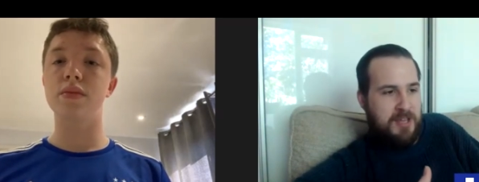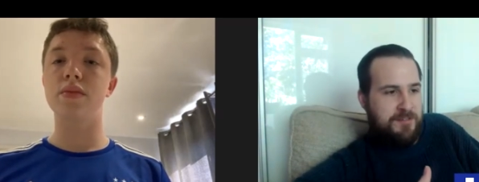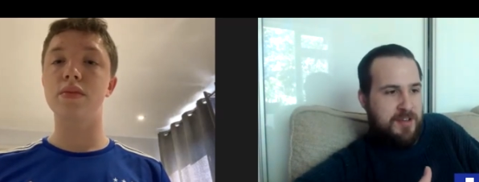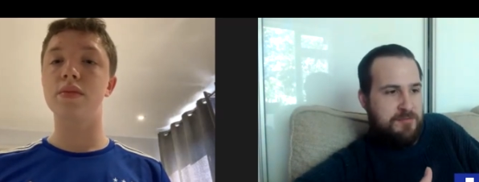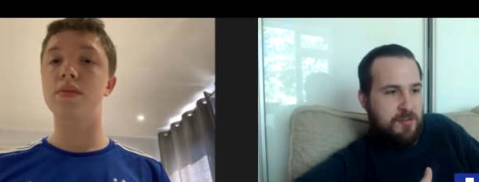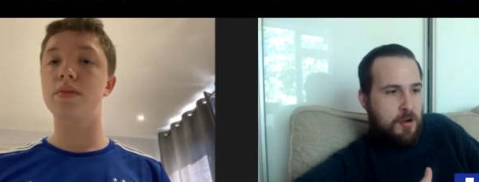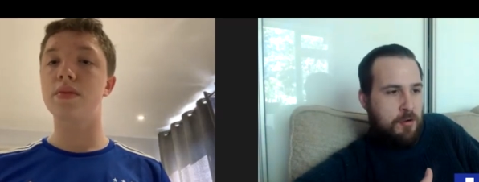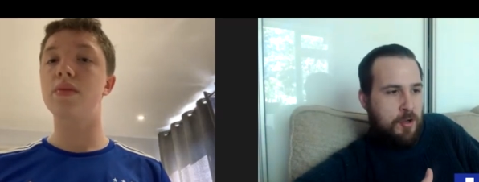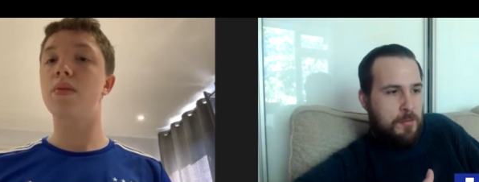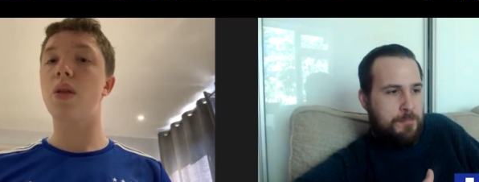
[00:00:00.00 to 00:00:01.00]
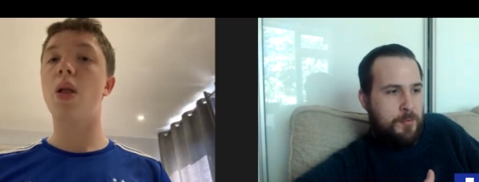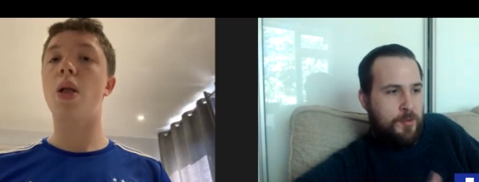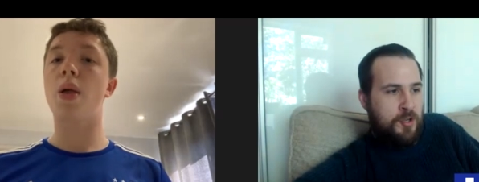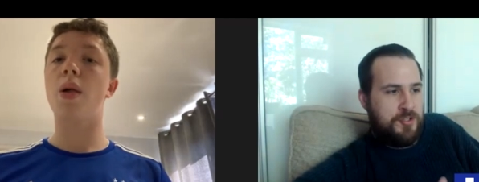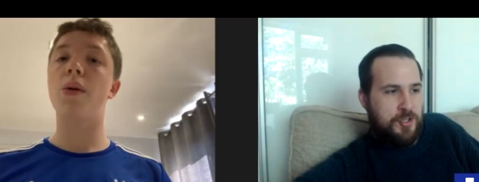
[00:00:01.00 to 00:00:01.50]
Speaker 1: FIFA a whole lot, but when
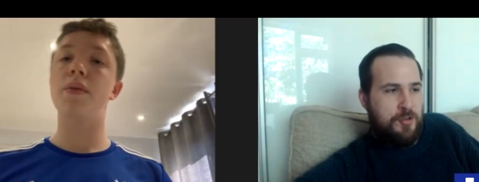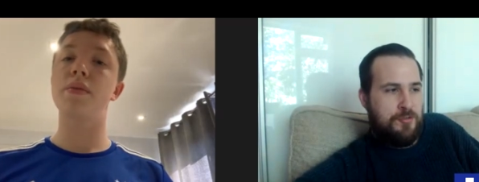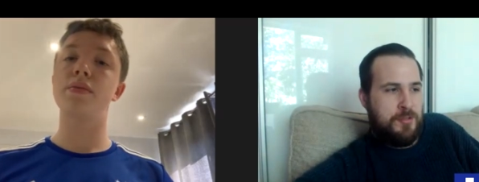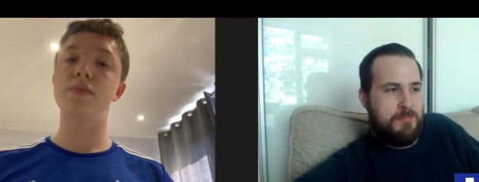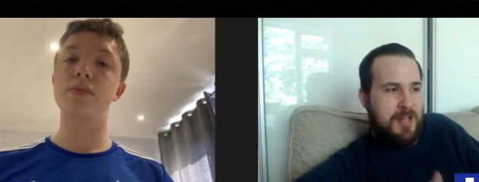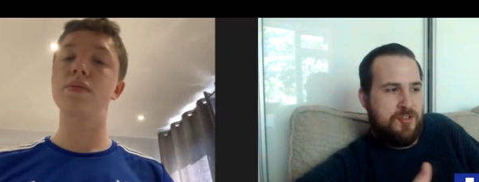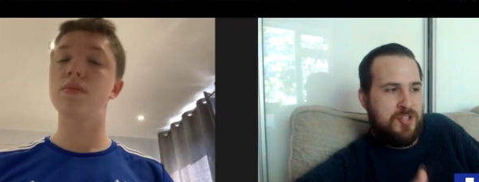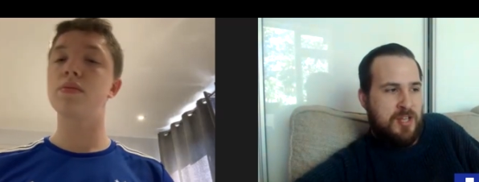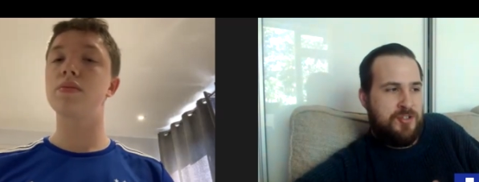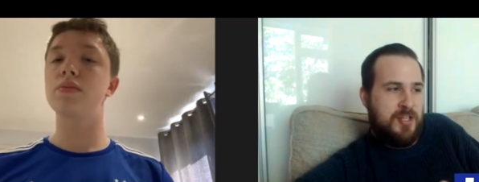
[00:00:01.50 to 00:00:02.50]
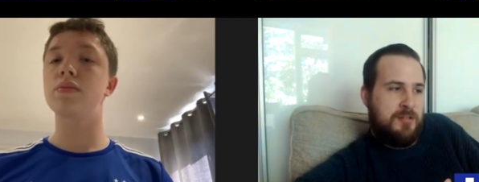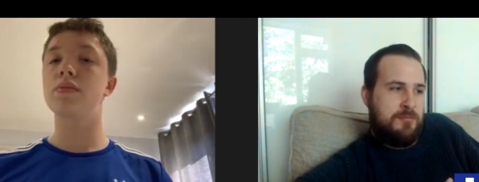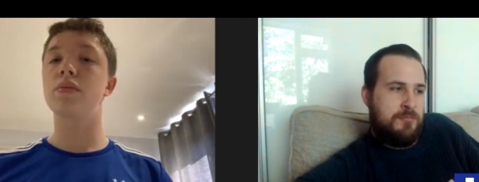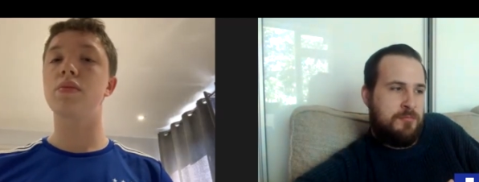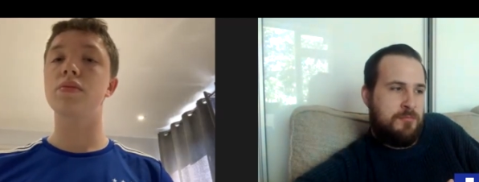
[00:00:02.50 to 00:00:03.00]
I do, the match
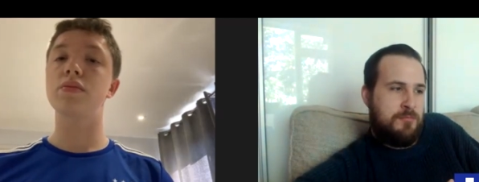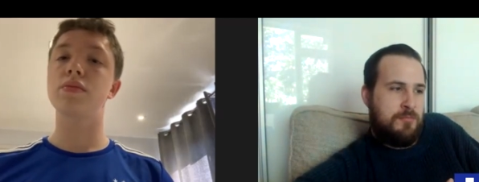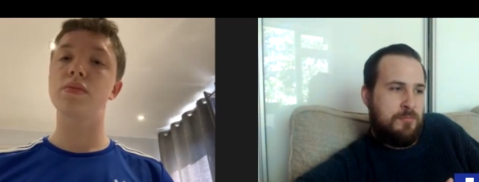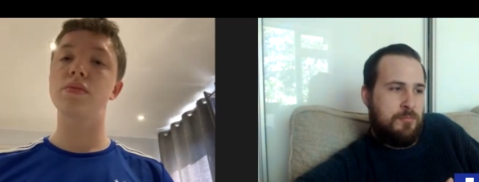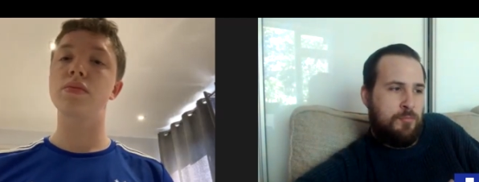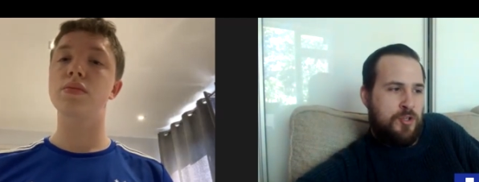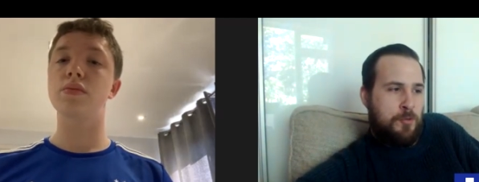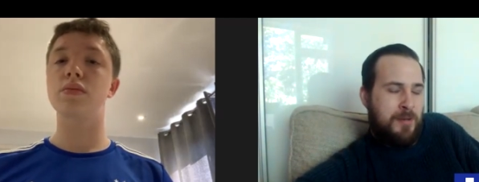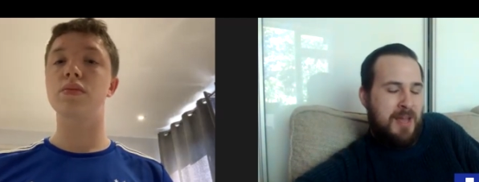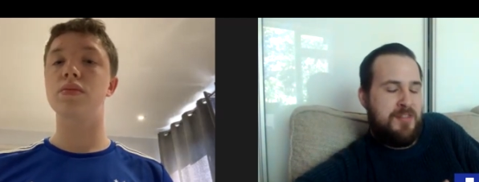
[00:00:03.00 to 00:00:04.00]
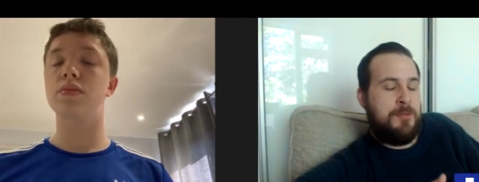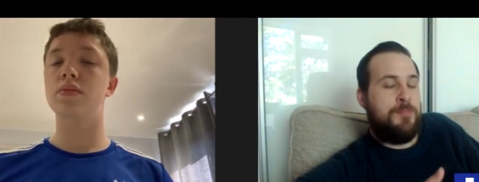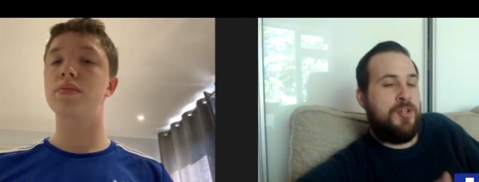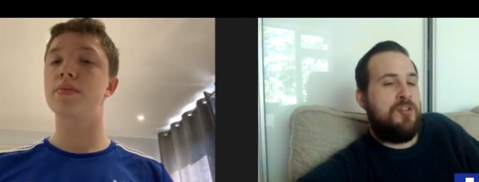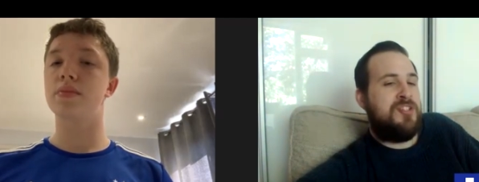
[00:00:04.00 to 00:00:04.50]
engine when you're playing the
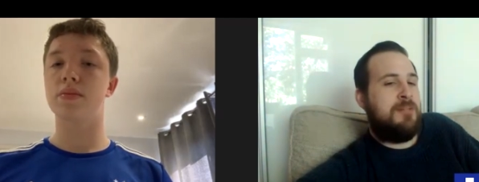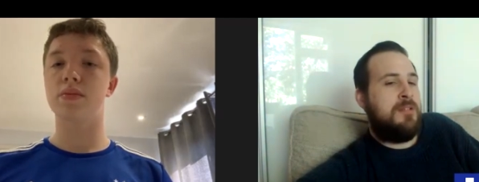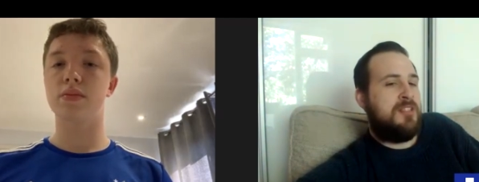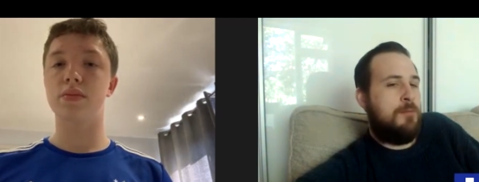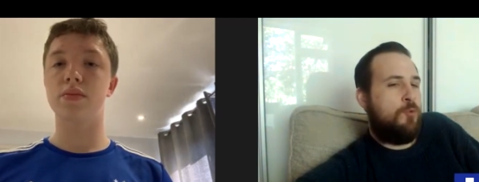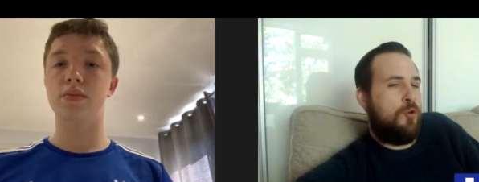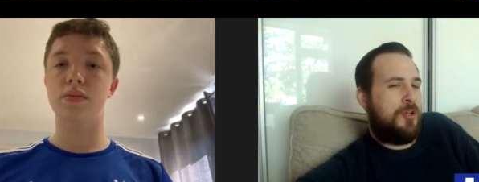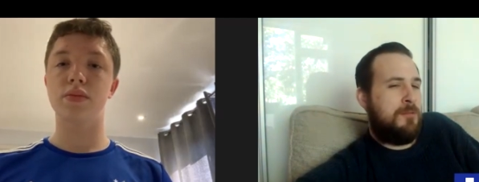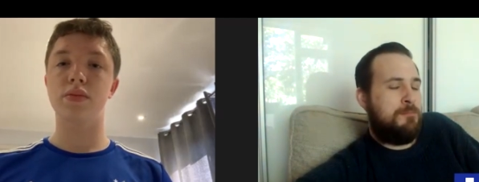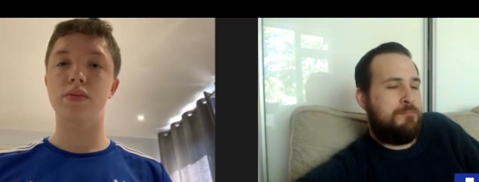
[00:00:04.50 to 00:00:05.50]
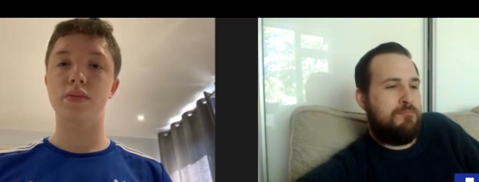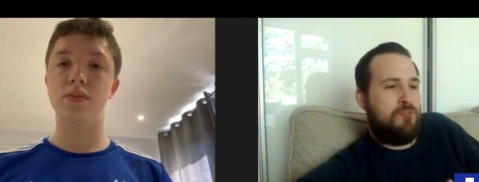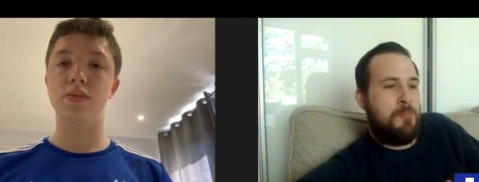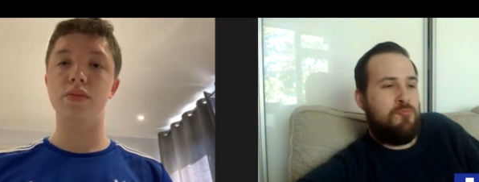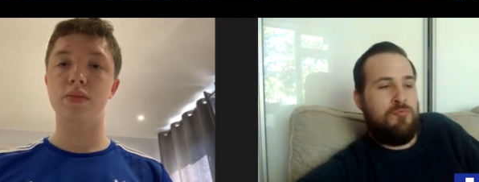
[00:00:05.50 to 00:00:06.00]
computer can be somewhat com,
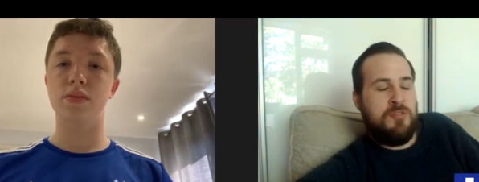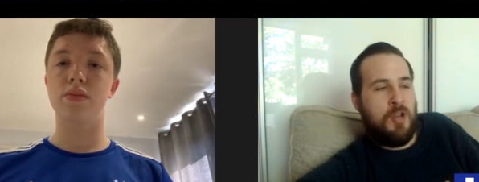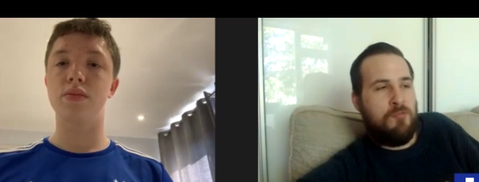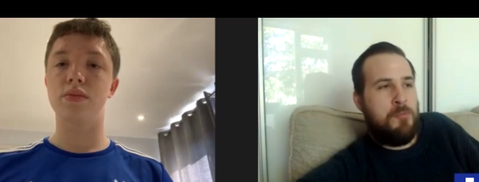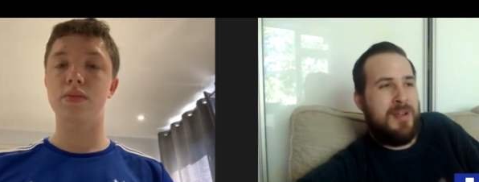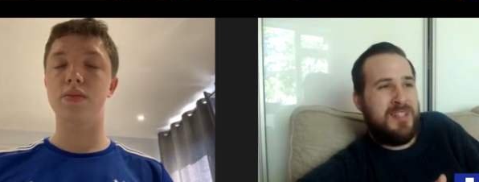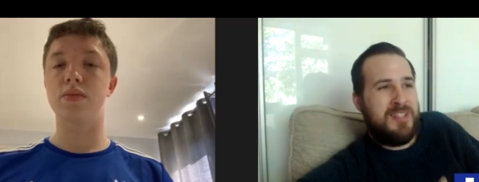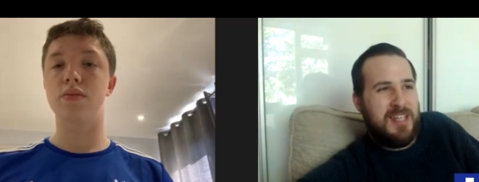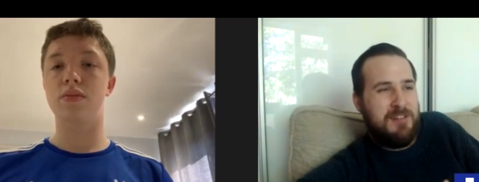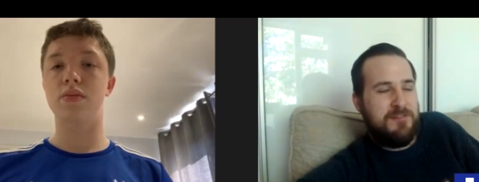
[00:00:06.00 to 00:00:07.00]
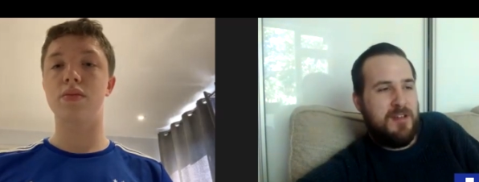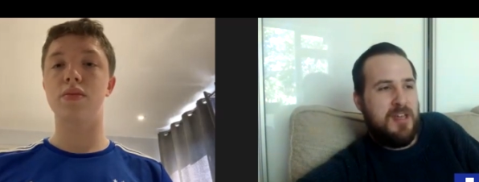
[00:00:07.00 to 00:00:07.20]
you know repetitive.